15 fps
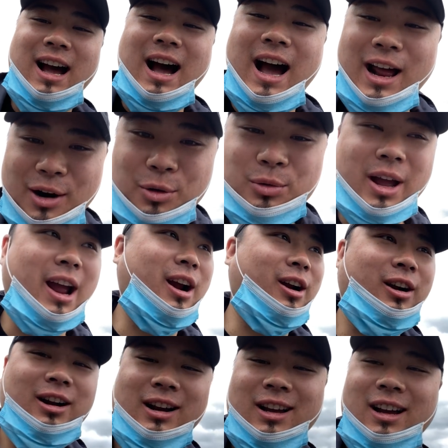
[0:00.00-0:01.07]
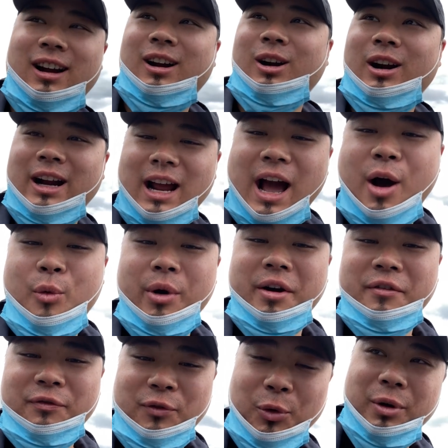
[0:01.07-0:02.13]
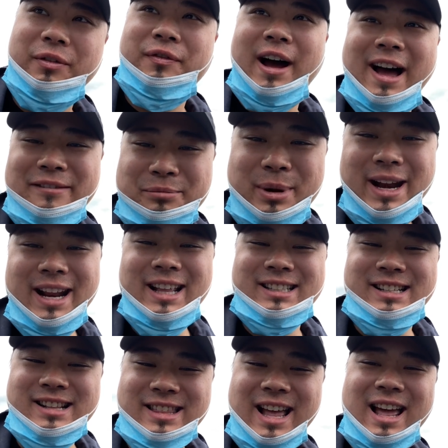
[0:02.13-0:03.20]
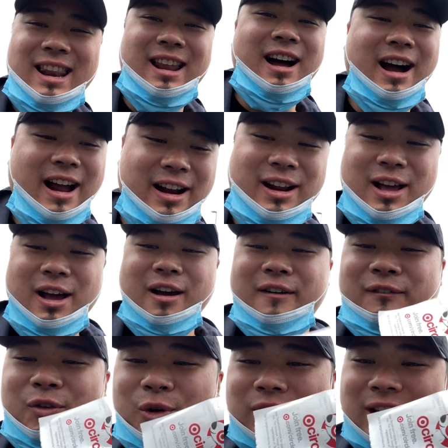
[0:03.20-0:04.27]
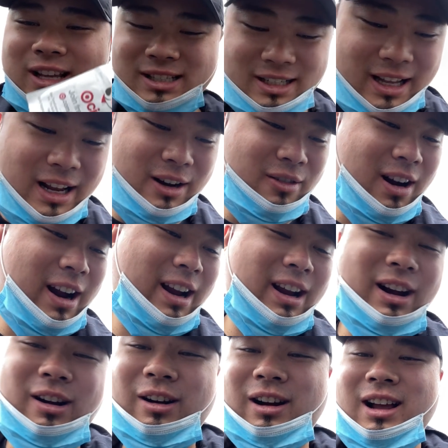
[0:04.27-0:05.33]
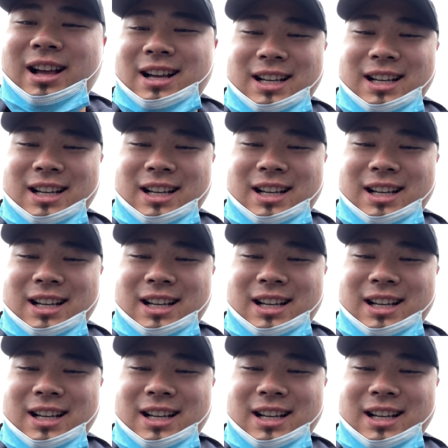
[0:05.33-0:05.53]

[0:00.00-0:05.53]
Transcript: I don't care. All right, I waited 45 minutes in that line for this thing right here.